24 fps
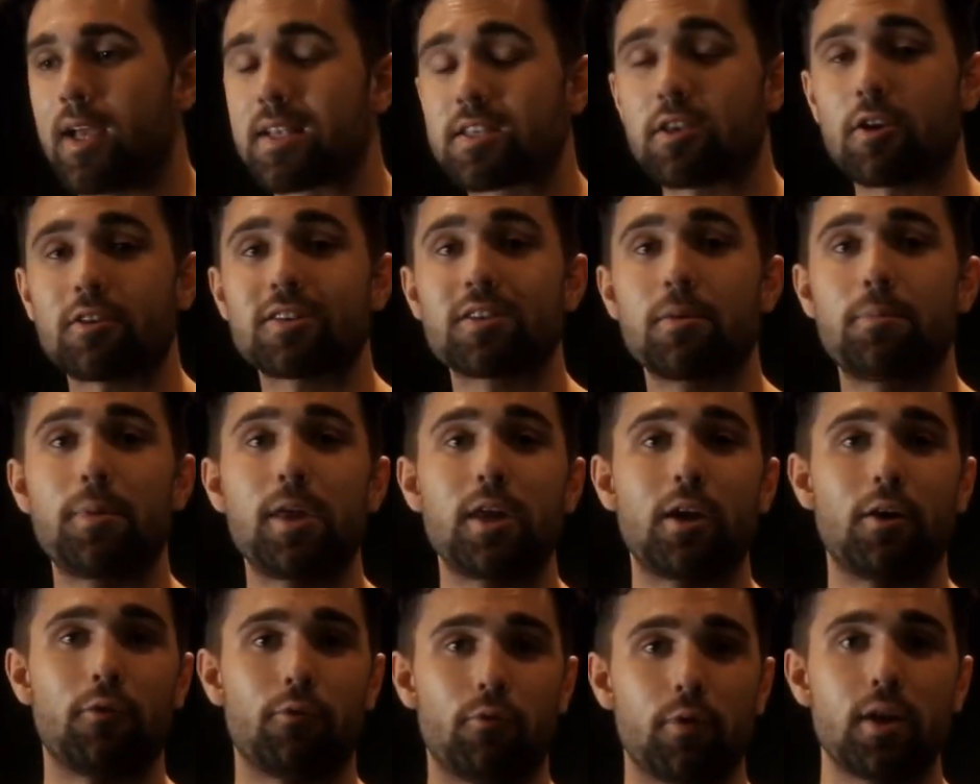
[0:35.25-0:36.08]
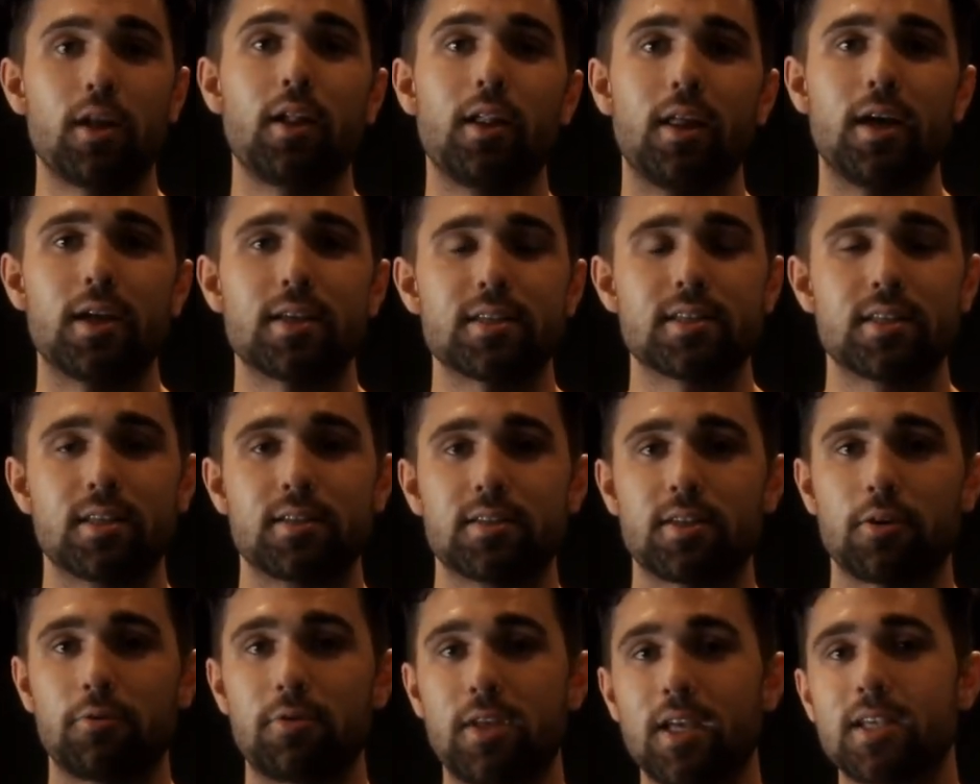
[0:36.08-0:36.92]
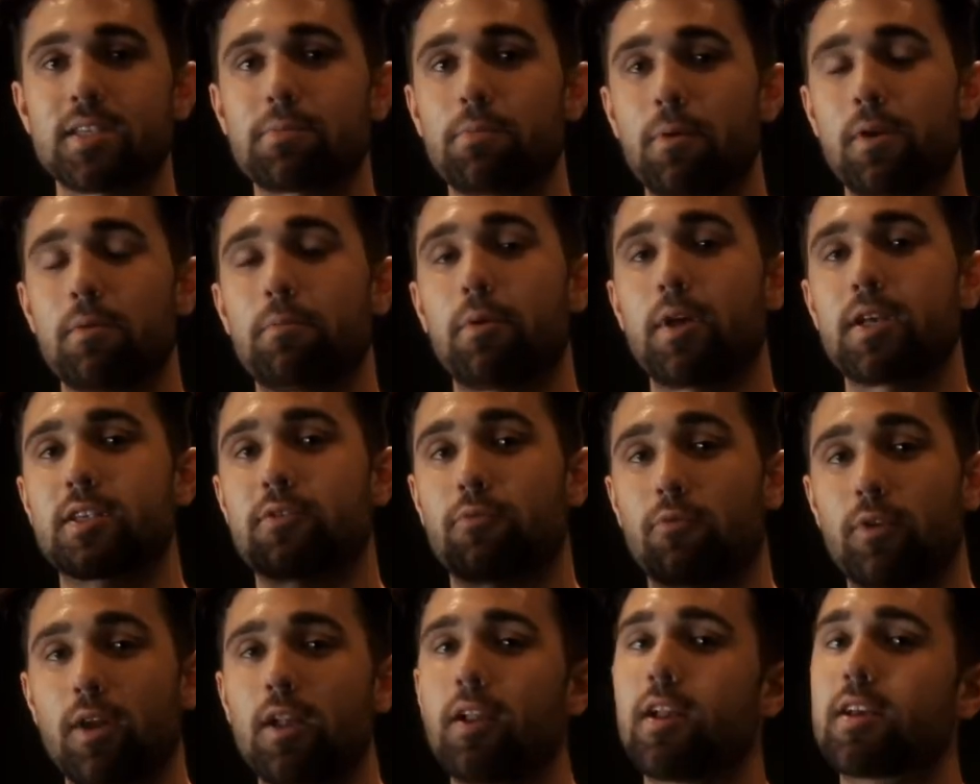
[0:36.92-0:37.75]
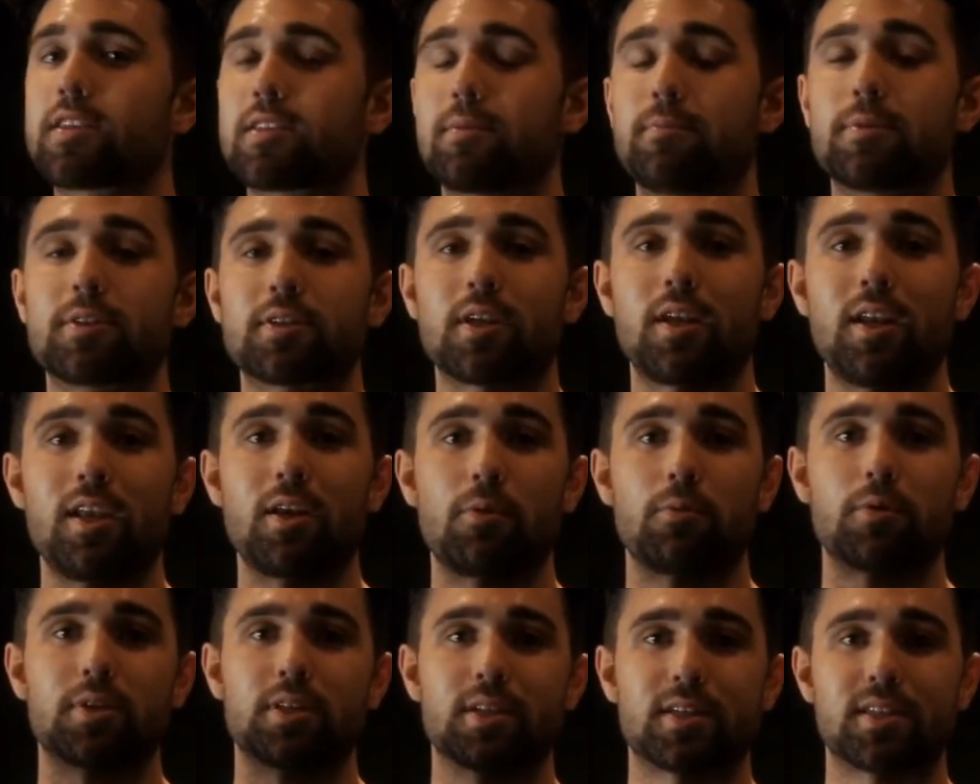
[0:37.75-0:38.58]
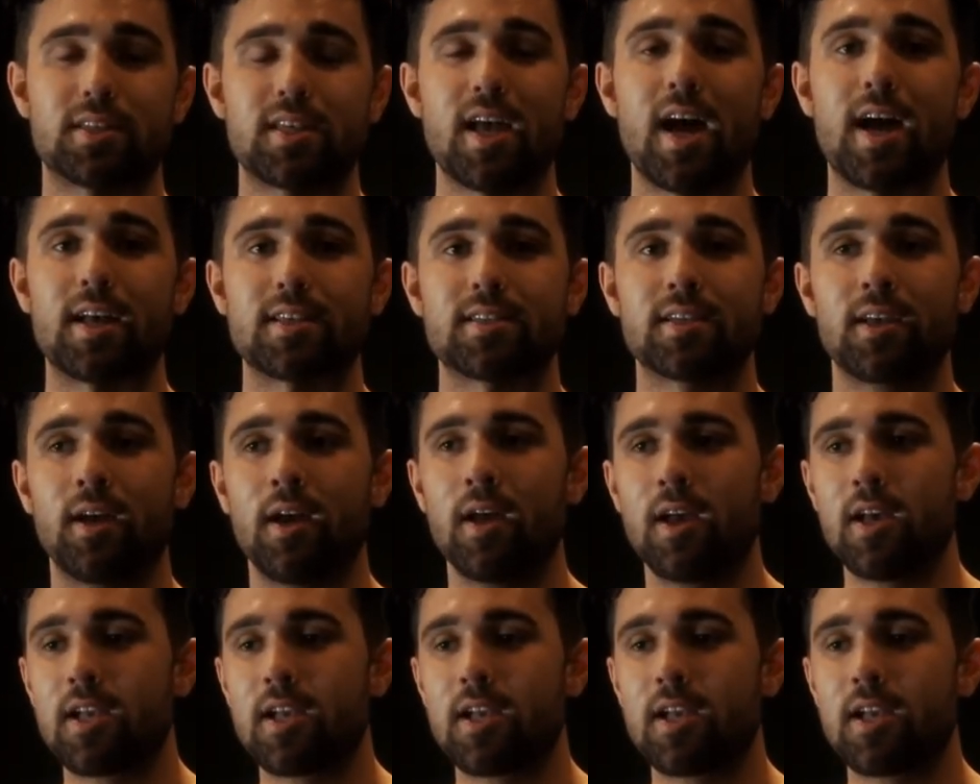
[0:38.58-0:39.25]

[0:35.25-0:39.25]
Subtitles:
is also being a realist. So discipline plus realism is gonna equal success.